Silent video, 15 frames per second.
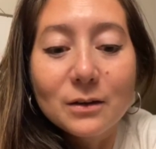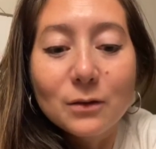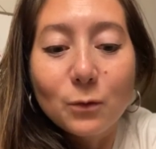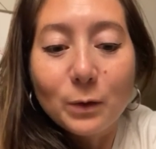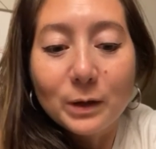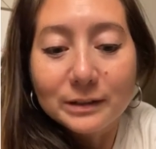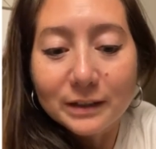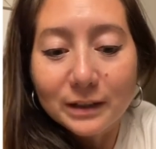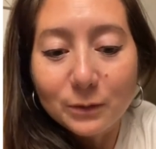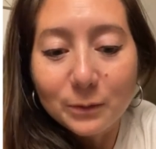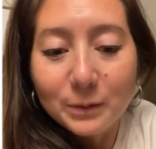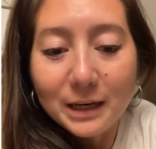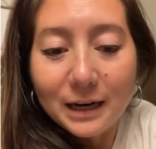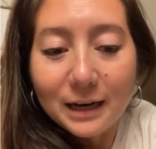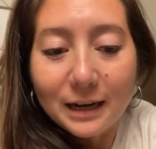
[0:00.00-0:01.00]
what I
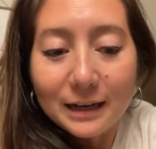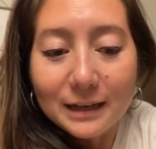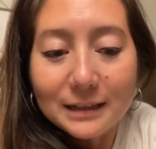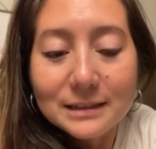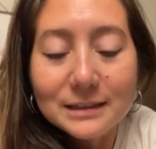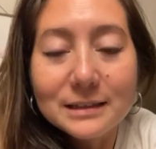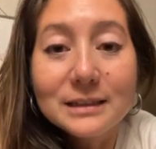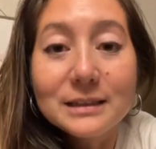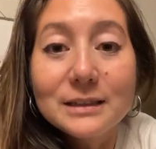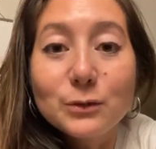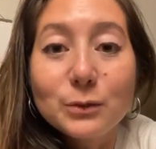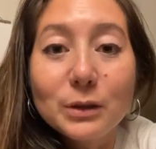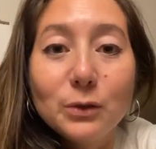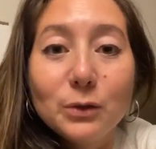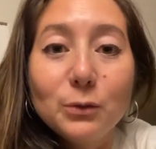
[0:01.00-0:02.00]
realize
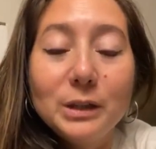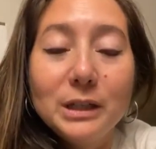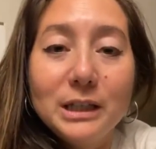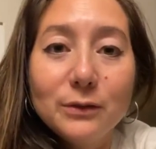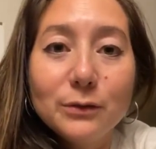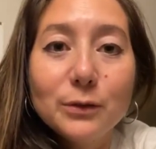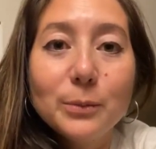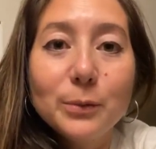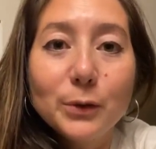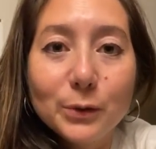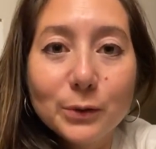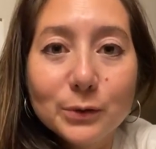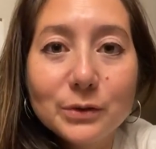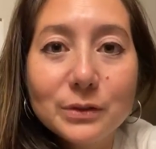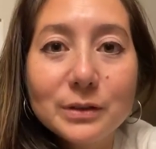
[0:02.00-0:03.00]
is when we live
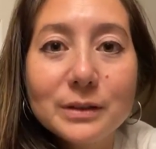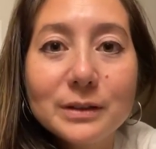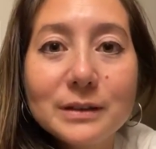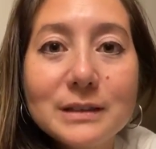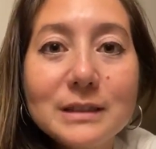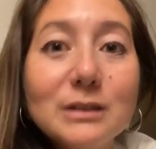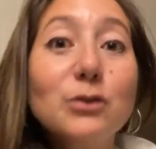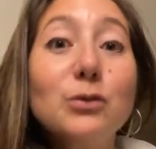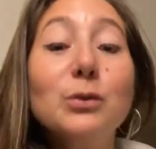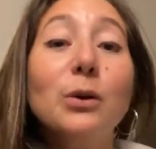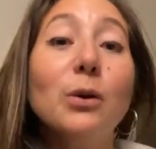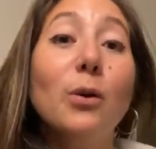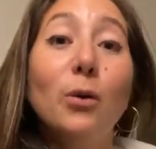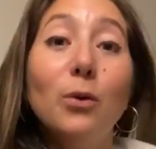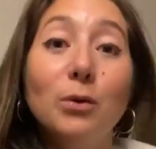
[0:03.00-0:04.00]
abroad, since
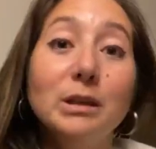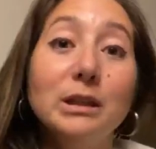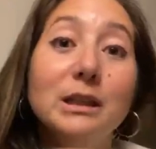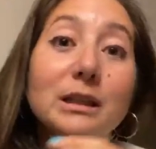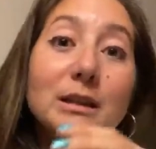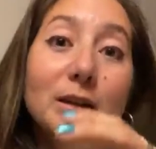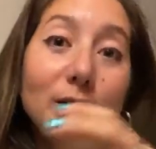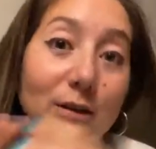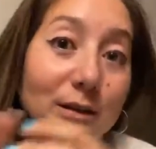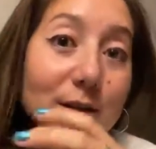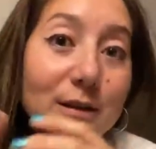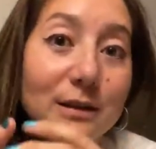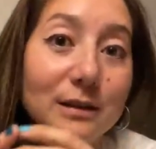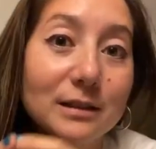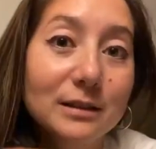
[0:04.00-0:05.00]
we are only
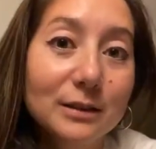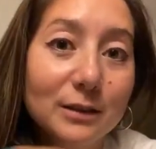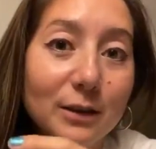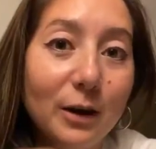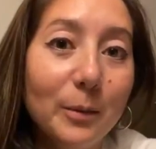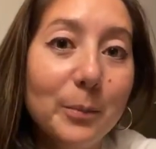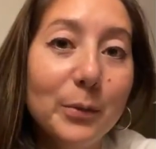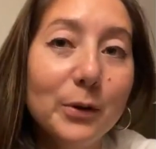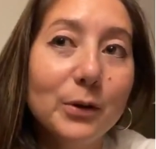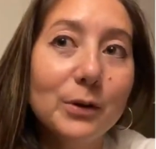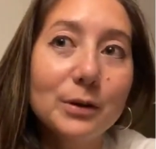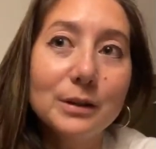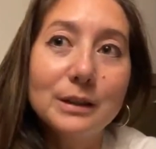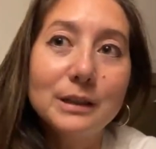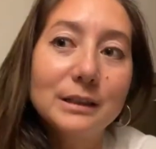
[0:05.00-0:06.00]
us, the
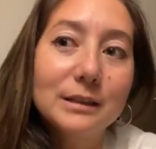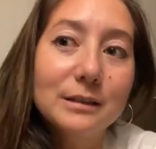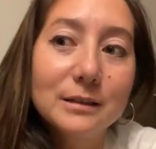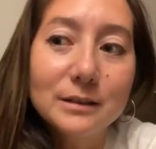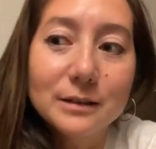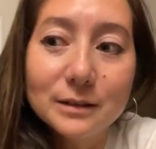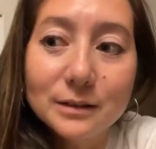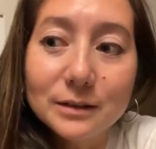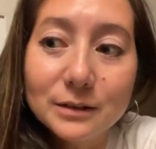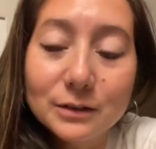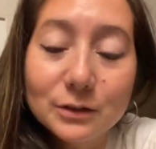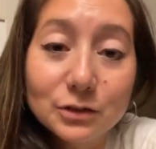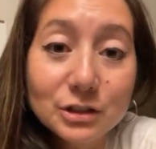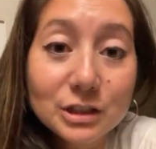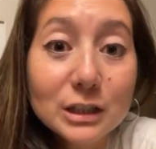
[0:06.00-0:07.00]
couple and uh,
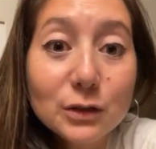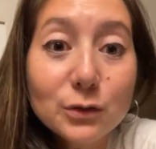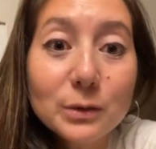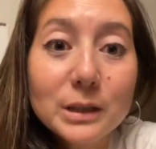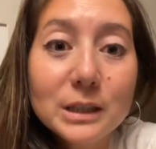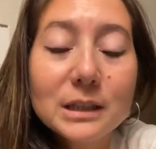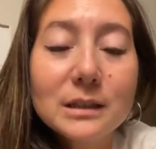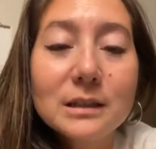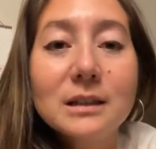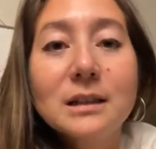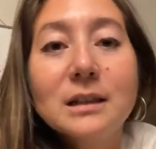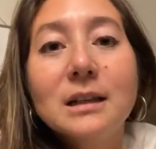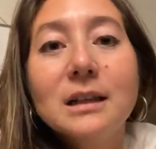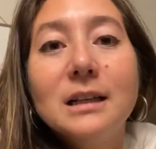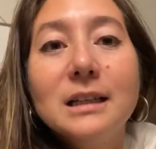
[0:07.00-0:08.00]
the children,
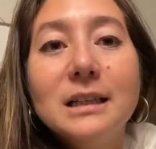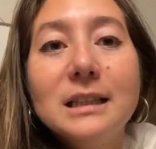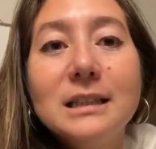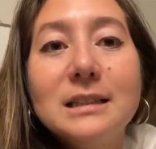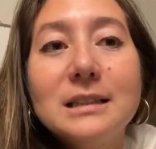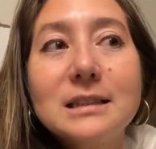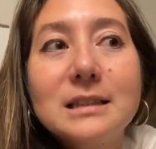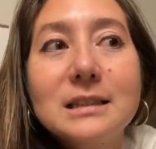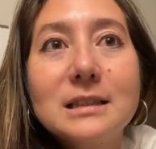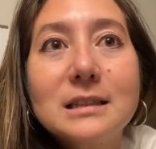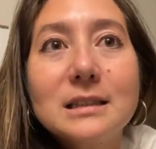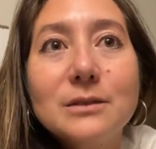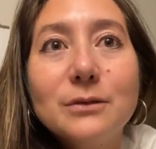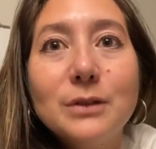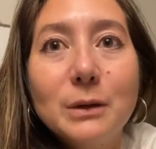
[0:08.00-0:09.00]

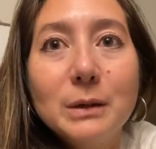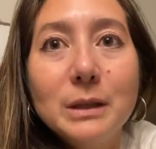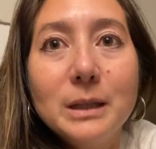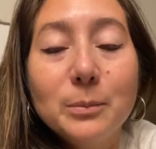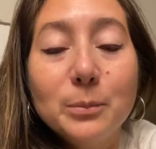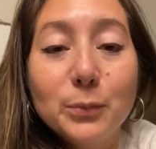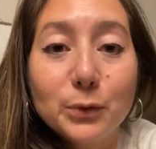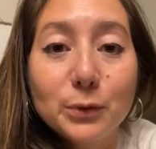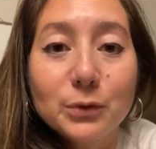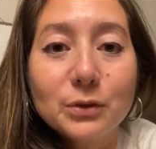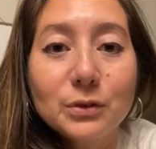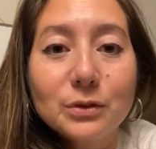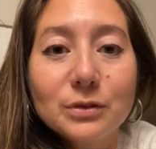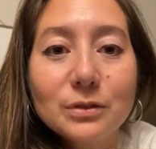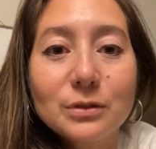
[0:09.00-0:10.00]
it's very
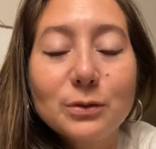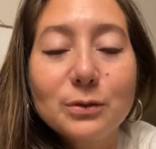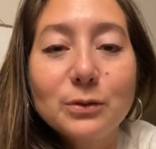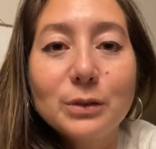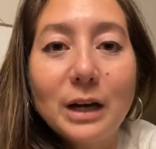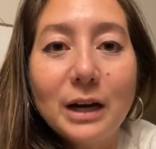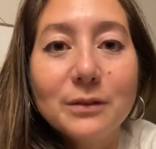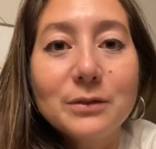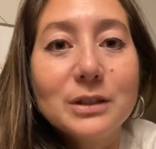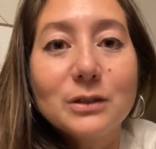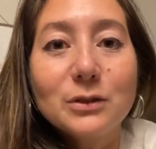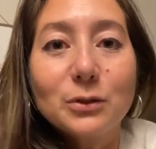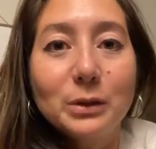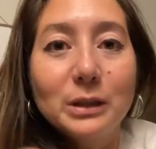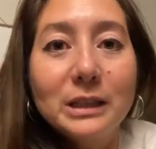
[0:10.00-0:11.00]
important to have
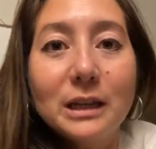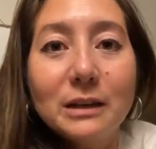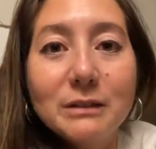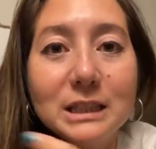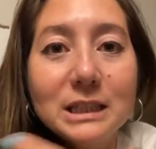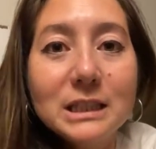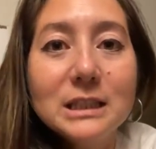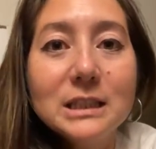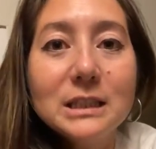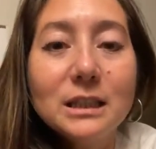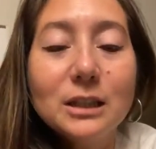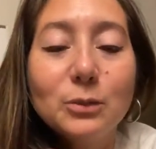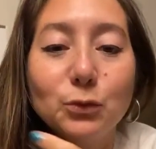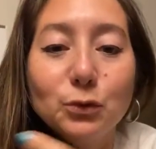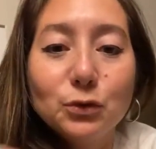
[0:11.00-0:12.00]
this
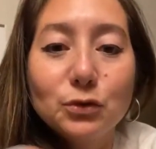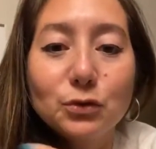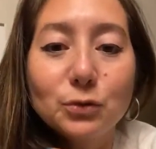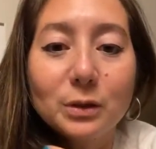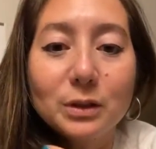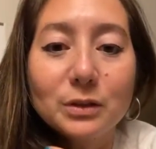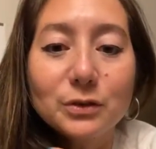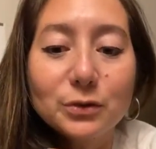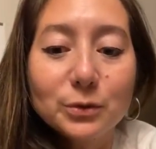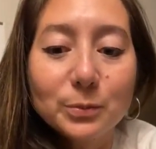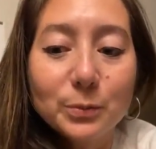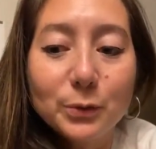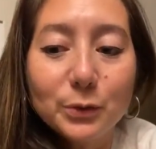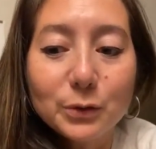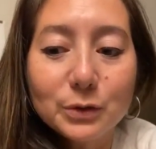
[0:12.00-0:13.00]
solidarity and mutual
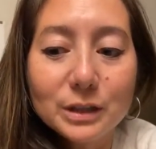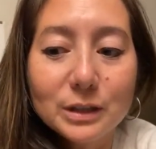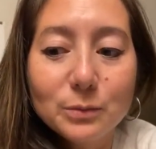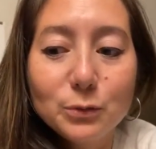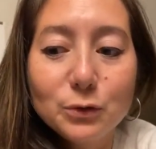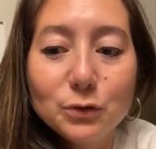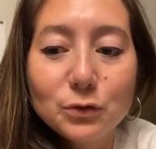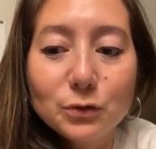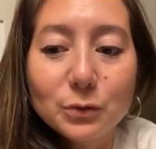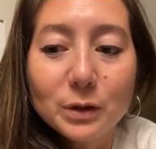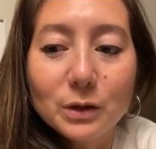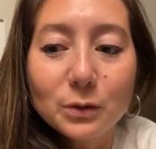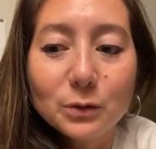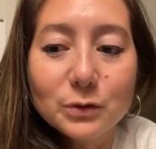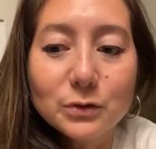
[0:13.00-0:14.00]
support and
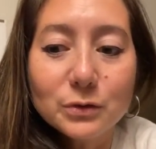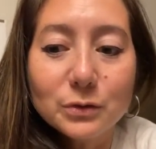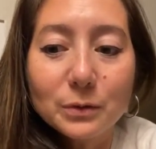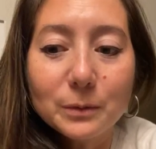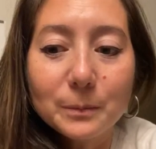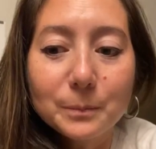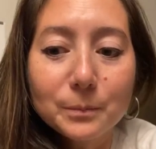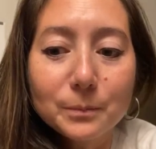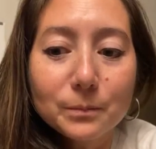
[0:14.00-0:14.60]
mutual also